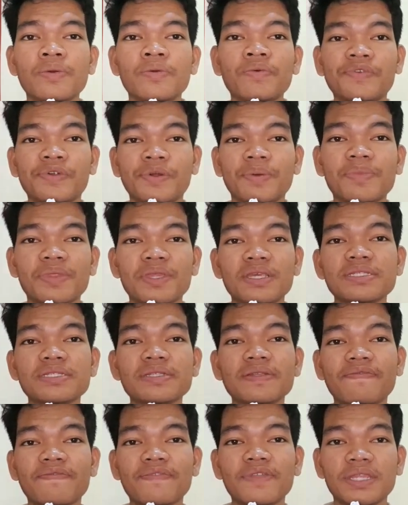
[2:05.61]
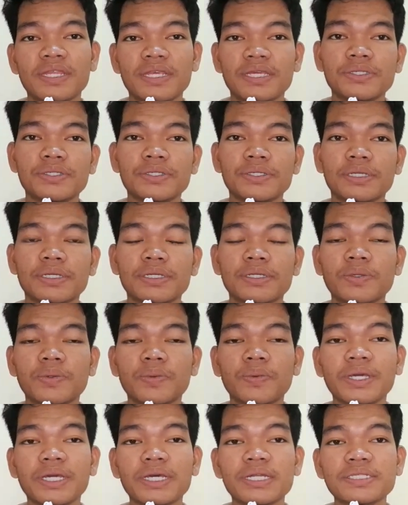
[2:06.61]
From this definition,
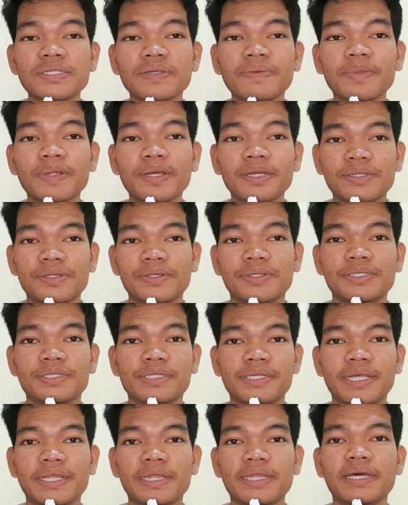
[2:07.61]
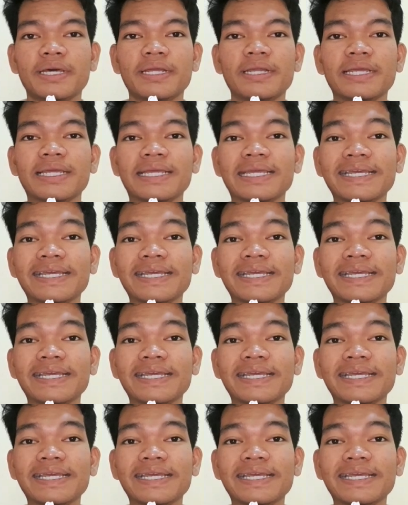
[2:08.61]
we can simply understand that